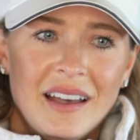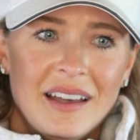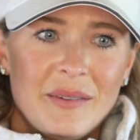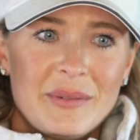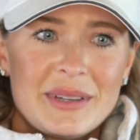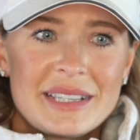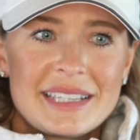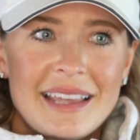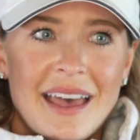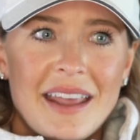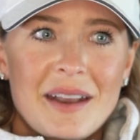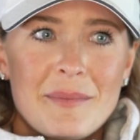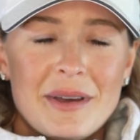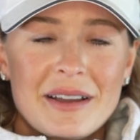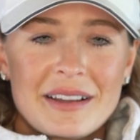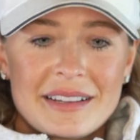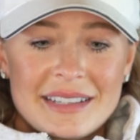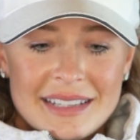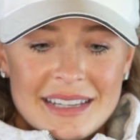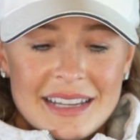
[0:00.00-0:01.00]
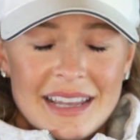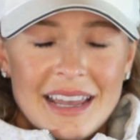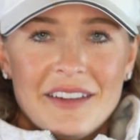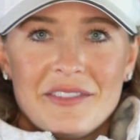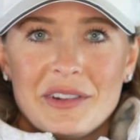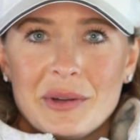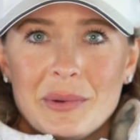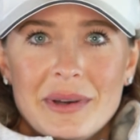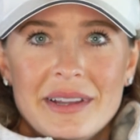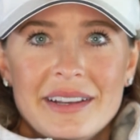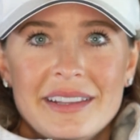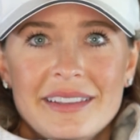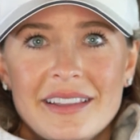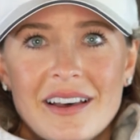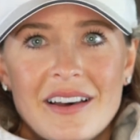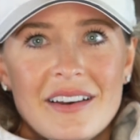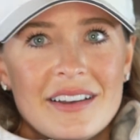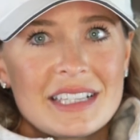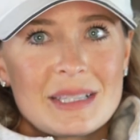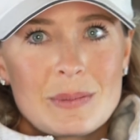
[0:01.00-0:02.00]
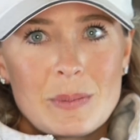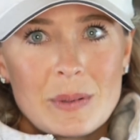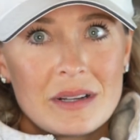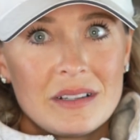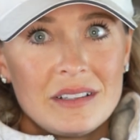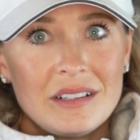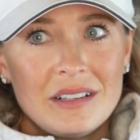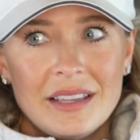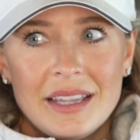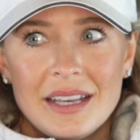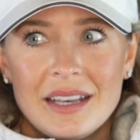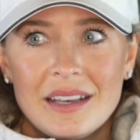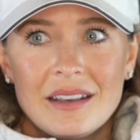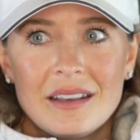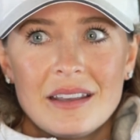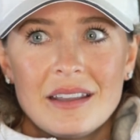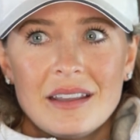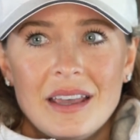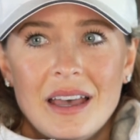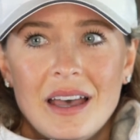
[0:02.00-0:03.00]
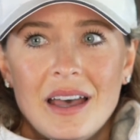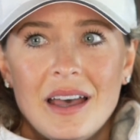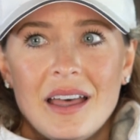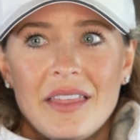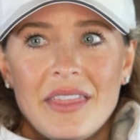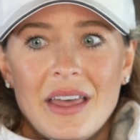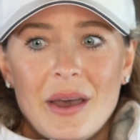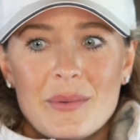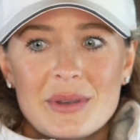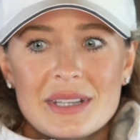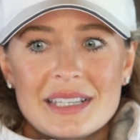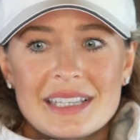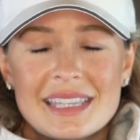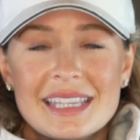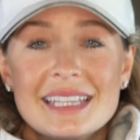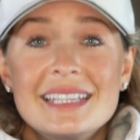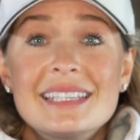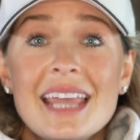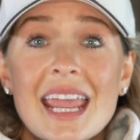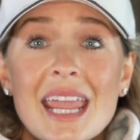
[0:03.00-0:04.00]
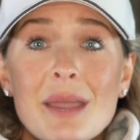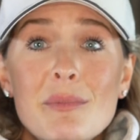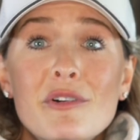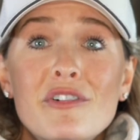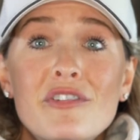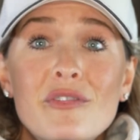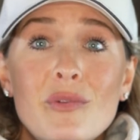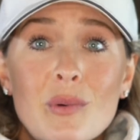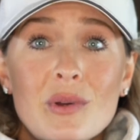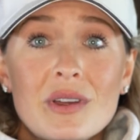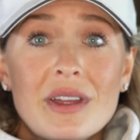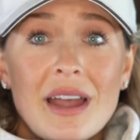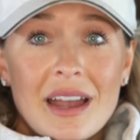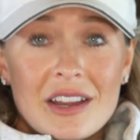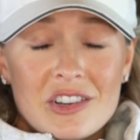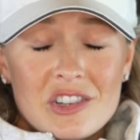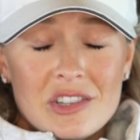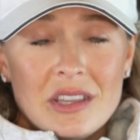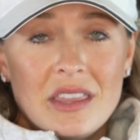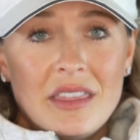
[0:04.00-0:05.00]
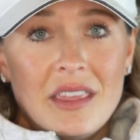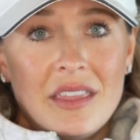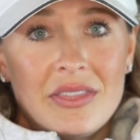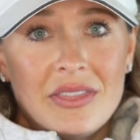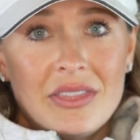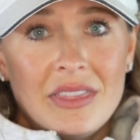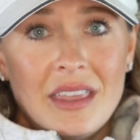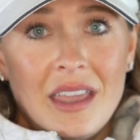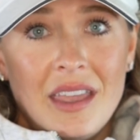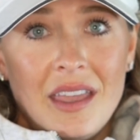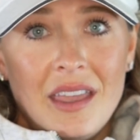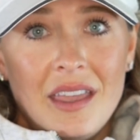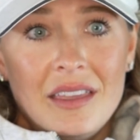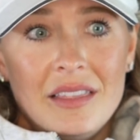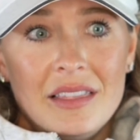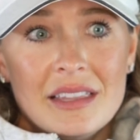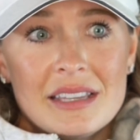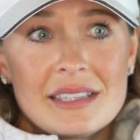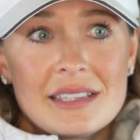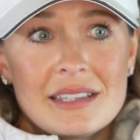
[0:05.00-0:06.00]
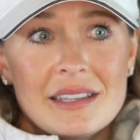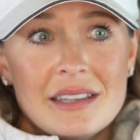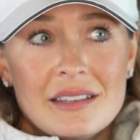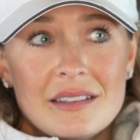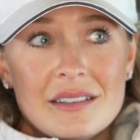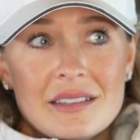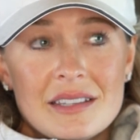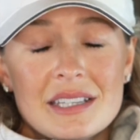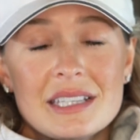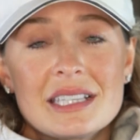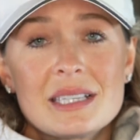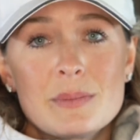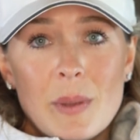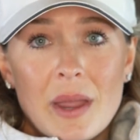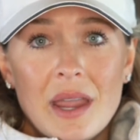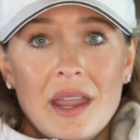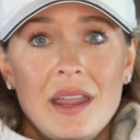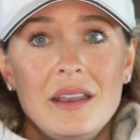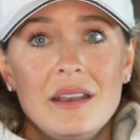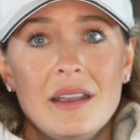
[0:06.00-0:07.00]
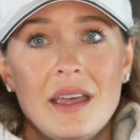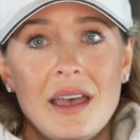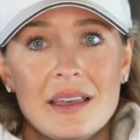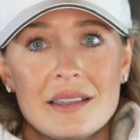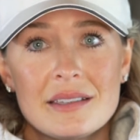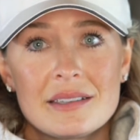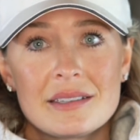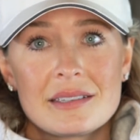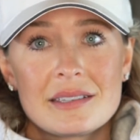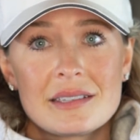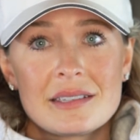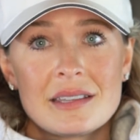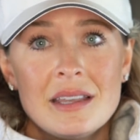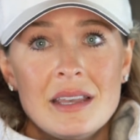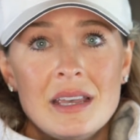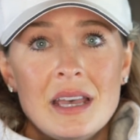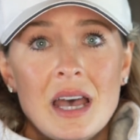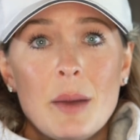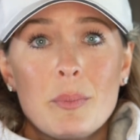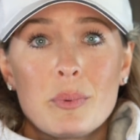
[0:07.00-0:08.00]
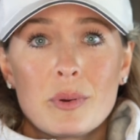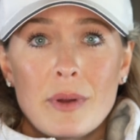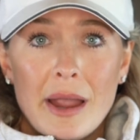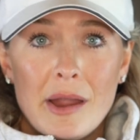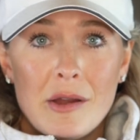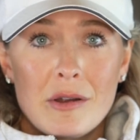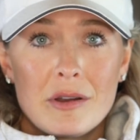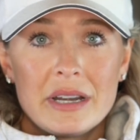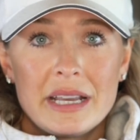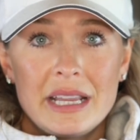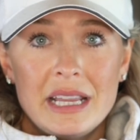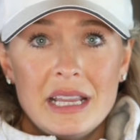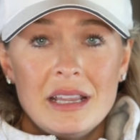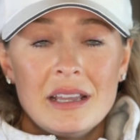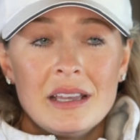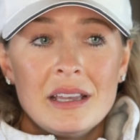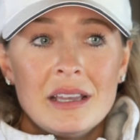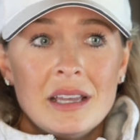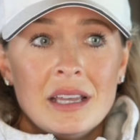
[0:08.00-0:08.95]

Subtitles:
we sat amongst everyone in the hospital, and that was the day before actually that they listed Spain as a priority